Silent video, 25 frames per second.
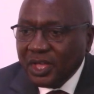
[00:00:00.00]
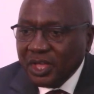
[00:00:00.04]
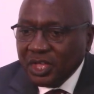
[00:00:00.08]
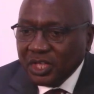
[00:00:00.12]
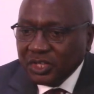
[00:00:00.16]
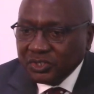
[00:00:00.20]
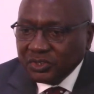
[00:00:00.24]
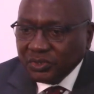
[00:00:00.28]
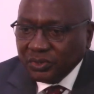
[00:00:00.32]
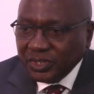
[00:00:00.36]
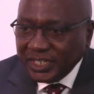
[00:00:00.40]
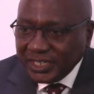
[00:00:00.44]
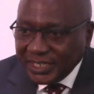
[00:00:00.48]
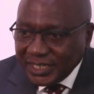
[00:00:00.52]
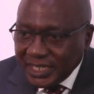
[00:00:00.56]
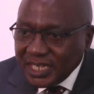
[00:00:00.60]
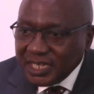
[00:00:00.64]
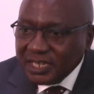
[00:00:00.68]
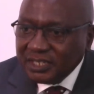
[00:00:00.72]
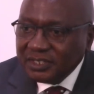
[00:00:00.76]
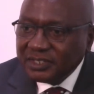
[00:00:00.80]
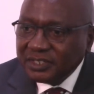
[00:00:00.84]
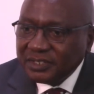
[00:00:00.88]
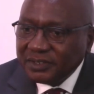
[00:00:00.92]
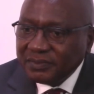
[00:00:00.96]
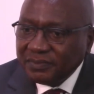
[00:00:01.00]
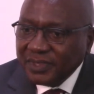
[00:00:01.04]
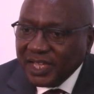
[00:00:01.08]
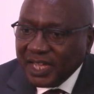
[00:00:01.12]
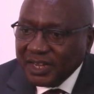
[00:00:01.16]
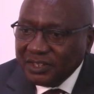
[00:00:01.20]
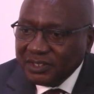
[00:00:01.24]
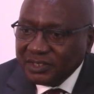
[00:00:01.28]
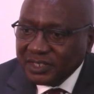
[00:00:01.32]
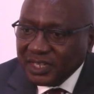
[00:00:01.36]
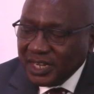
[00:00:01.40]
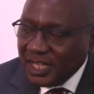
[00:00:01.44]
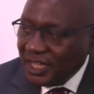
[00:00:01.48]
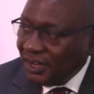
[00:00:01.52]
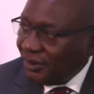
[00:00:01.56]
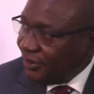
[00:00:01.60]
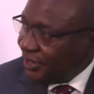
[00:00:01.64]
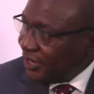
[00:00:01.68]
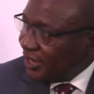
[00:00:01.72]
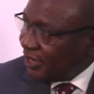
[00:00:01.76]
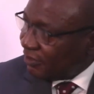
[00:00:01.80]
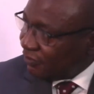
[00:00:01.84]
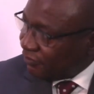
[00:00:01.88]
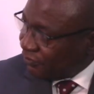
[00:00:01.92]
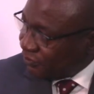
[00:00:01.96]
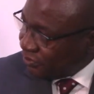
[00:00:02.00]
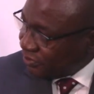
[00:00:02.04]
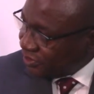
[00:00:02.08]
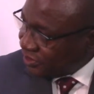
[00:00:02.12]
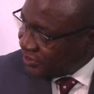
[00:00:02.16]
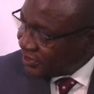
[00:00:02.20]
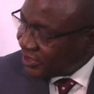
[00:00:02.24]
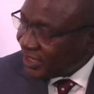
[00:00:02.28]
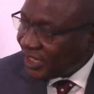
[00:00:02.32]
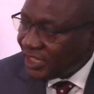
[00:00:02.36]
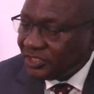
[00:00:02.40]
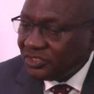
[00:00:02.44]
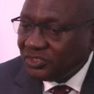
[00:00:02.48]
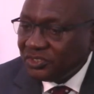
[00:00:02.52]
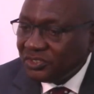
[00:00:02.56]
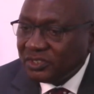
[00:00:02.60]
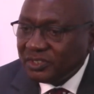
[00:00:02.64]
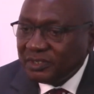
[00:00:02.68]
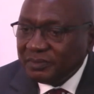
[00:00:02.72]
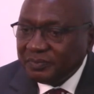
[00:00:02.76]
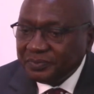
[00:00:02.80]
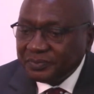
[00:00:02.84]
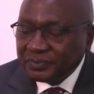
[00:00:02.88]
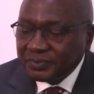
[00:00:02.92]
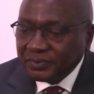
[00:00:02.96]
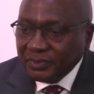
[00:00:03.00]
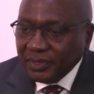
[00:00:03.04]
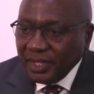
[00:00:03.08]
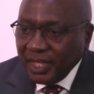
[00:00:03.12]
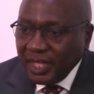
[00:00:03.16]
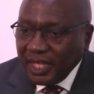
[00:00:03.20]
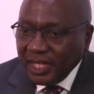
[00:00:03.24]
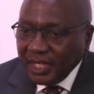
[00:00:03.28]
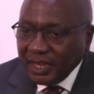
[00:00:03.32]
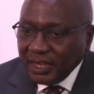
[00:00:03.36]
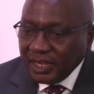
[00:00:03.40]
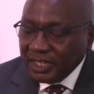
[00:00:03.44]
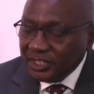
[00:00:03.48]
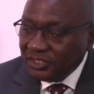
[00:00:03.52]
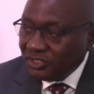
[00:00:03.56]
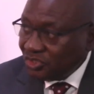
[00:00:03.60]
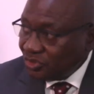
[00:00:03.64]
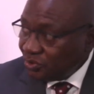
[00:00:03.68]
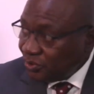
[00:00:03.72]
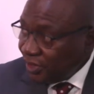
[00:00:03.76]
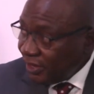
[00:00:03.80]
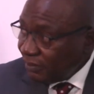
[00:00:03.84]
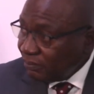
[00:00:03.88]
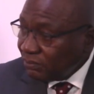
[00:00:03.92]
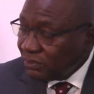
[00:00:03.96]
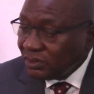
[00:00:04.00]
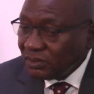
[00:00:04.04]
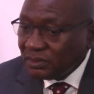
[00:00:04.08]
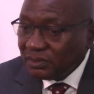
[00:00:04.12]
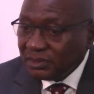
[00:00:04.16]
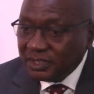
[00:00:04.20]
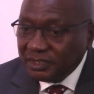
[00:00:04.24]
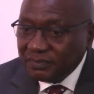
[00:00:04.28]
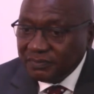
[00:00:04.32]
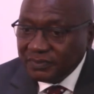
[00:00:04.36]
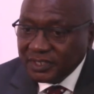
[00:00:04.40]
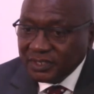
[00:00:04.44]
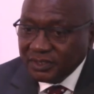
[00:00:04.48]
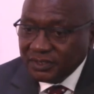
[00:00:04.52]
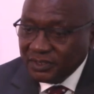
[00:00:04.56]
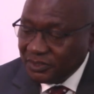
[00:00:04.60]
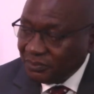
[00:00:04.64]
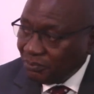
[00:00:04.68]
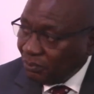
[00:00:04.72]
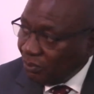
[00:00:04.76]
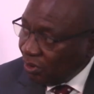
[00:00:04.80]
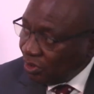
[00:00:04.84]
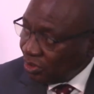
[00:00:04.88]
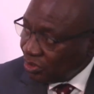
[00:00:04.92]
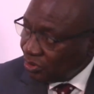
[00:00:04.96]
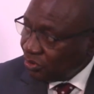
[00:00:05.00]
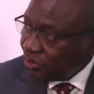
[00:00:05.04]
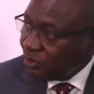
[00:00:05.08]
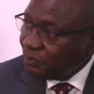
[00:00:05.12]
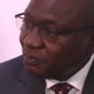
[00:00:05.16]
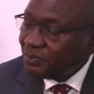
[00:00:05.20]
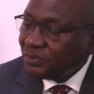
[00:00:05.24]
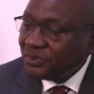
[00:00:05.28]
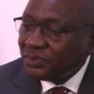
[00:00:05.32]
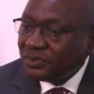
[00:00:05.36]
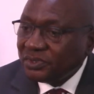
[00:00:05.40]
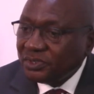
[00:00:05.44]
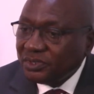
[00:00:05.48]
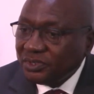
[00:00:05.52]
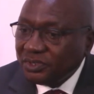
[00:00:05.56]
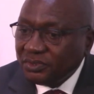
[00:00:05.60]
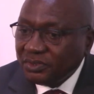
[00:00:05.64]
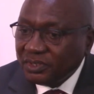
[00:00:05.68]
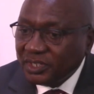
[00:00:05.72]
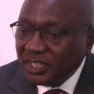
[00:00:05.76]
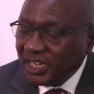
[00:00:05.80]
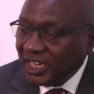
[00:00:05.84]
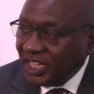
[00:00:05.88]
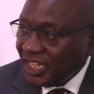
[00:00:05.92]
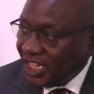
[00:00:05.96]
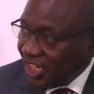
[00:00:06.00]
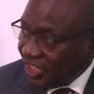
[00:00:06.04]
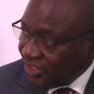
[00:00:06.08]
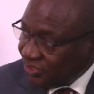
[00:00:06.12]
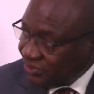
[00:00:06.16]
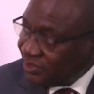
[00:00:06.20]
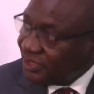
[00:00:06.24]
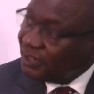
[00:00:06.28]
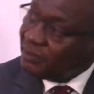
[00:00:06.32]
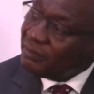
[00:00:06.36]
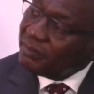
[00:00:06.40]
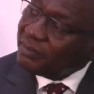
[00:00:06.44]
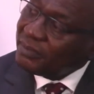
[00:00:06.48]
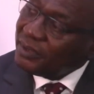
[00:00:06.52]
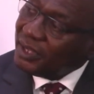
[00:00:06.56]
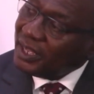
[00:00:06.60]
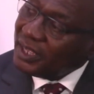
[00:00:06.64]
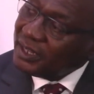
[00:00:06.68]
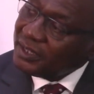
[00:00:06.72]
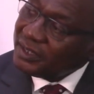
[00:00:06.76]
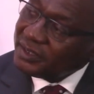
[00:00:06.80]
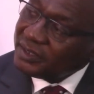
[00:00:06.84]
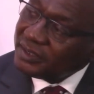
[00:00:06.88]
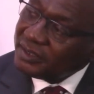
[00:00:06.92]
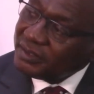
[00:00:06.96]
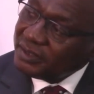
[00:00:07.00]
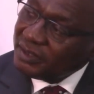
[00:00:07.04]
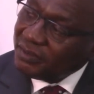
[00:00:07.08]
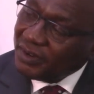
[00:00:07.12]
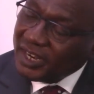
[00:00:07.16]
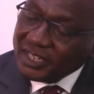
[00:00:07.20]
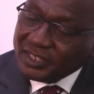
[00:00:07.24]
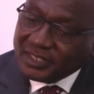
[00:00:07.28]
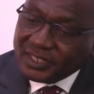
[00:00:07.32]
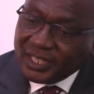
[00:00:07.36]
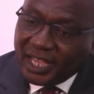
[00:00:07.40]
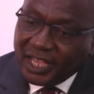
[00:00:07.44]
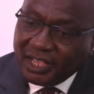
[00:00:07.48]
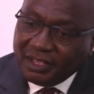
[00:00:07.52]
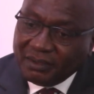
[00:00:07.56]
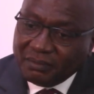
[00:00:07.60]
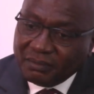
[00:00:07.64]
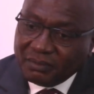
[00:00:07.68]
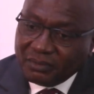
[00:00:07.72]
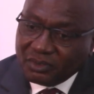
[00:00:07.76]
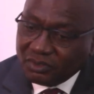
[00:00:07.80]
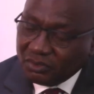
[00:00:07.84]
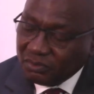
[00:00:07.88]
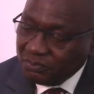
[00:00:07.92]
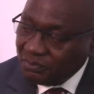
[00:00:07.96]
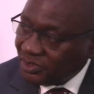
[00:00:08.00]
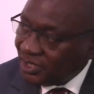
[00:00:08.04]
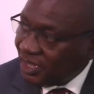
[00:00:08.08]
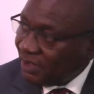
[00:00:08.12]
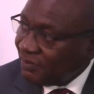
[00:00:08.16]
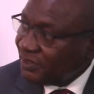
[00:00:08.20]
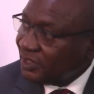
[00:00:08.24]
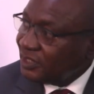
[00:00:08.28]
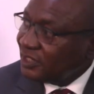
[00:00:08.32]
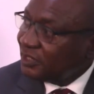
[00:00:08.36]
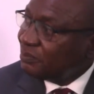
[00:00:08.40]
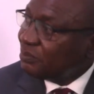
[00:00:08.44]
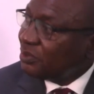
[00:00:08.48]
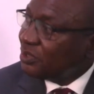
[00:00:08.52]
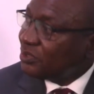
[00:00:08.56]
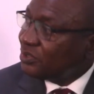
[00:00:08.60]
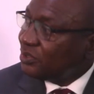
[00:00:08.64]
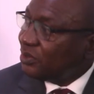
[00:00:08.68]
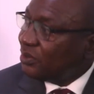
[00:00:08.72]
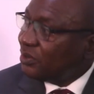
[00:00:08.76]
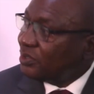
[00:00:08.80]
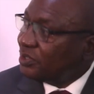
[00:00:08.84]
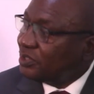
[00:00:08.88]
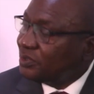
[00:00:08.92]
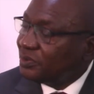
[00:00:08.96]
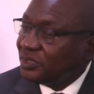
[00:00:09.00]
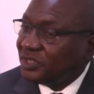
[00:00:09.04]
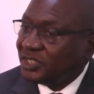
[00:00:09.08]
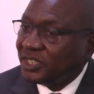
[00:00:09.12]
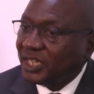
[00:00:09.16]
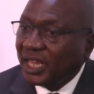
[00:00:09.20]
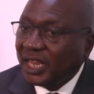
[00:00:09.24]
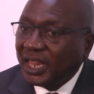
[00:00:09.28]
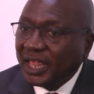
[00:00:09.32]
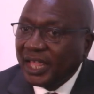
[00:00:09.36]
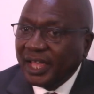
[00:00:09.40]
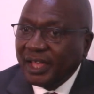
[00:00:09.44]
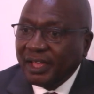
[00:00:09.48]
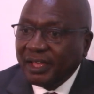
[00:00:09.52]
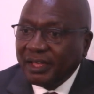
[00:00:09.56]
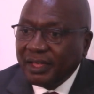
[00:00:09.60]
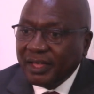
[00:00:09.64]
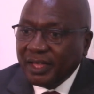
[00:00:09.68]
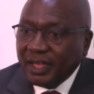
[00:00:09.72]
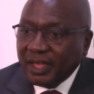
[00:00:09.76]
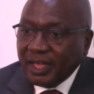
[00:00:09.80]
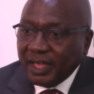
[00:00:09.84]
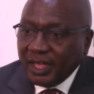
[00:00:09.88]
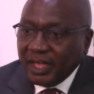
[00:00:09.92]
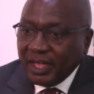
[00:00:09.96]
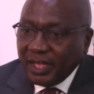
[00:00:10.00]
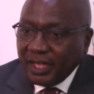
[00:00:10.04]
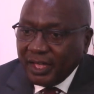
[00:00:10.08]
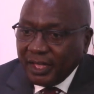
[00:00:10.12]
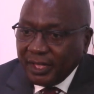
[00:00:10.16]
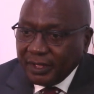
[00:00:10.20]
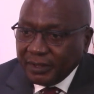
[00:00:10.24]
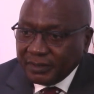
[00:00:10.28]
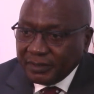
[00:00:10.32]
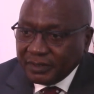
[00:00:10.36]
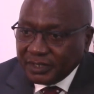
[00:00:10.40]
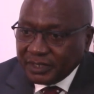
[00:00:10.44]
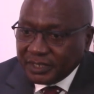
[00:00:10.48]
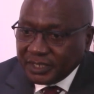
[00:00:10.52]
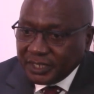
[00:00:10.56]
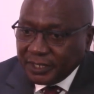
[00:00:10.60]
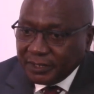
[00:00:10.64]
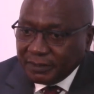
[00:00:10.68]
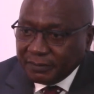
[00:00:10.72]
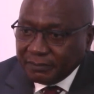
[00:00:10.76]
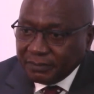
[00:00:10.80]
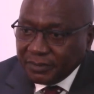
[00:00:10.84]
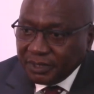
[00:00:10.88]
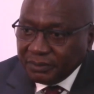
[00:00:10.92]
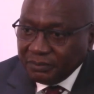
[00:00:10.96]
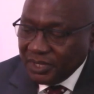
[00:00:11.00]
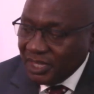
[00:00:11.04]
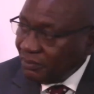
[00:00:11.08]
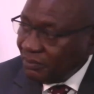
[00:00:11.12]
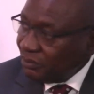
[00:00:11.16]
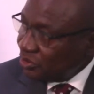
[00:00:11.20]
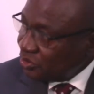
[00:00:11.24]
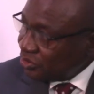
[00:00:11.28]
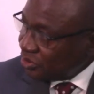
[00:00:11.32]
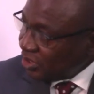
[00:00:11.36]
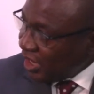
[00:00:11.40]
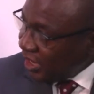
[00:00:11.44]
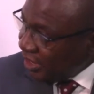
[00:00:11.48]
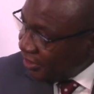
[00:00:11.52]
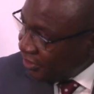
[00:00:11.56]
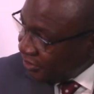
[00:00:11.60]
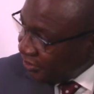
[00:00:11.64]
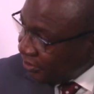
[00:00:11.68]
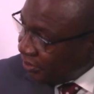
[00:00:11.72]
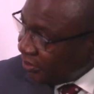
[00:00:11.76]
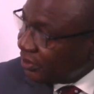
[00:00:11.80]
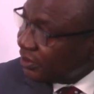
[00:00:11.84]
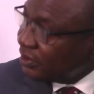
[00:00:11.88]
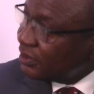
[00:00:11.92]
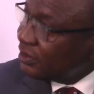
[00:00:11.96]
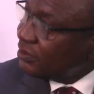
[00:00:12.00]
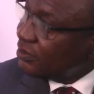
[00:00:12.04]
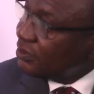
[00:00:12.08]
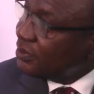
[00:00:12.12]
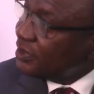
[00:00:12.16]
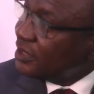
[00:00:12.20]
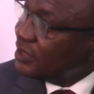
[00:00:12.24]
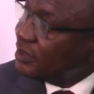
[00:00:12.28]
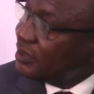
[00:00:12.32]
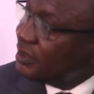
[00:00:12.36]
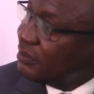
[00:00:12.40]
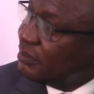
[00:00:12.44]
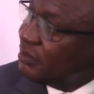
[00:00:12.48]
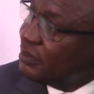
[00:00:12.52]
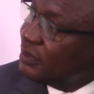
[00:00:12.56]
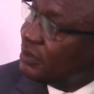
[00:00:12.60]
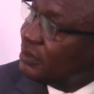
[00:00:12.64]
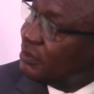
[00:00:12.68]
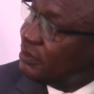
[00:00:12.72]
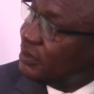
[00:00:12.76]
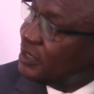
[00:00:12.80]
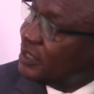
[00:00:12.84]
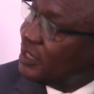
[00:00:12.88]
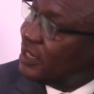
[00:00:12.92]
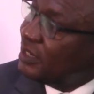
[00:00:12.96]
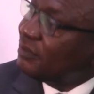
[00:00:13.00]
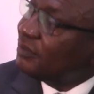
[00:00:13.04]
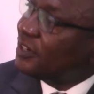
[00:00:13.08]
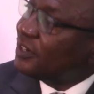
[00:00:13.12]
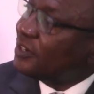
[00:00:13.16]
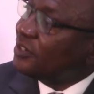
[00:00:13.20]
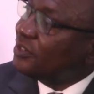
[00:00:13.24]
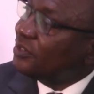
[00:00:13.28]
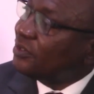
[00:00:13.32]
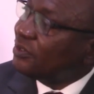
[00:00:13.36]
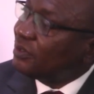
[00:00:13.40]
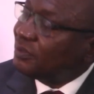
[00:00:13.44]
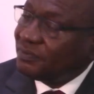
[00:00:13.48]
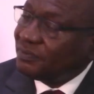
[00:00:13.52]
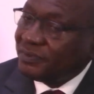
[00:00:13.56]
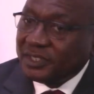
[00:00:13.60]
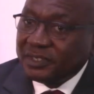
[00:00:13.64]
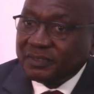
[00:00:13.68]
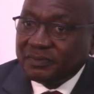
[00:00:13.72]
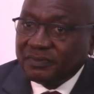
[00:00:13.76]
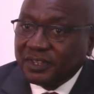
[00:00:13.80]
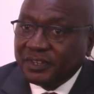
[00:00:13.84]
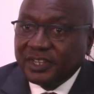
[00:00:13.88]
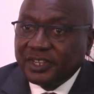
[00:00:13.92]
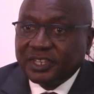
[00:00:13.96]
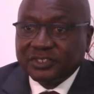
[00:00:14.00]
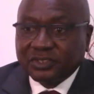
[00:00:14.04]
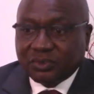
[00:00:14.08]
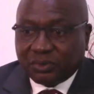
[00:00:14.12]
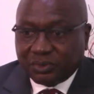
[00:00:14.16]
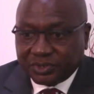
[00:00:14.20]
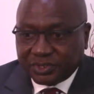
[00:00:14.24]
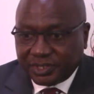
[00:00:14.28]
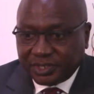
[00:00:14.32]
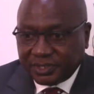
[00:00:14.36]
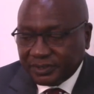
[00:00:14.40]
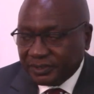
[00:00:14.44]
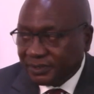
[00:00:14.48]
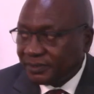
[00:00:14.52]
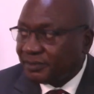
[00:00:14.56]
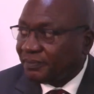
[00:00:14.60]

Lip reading: So indeed that is an area for discussion, and is doable even in small groups. You can engage them at the right time, observing the protocols which are there, and be able to carry on with the delivery of these various courses.